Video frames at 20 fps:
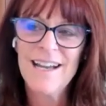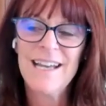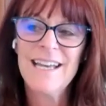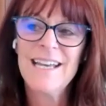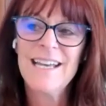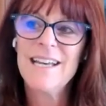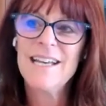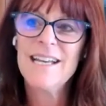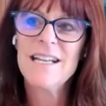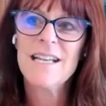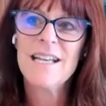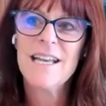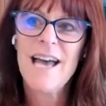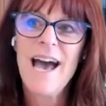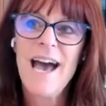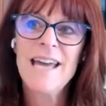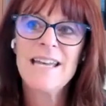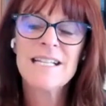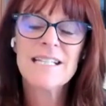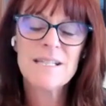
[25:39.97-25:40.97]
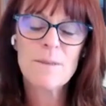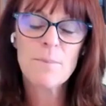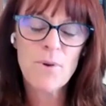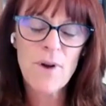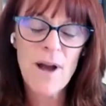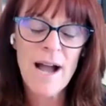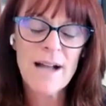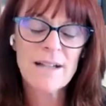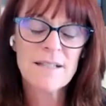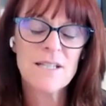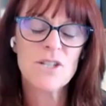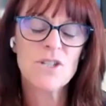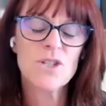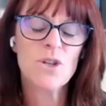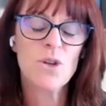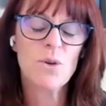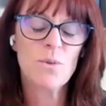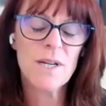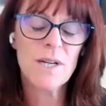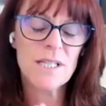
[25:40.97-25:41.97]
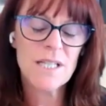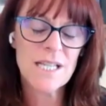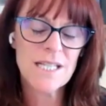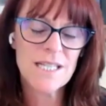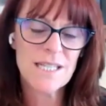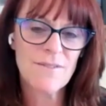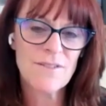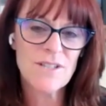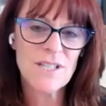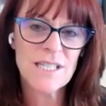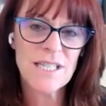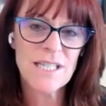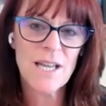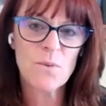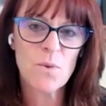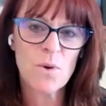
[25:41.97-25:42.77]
and it's a practice. So you want to take 7 to 10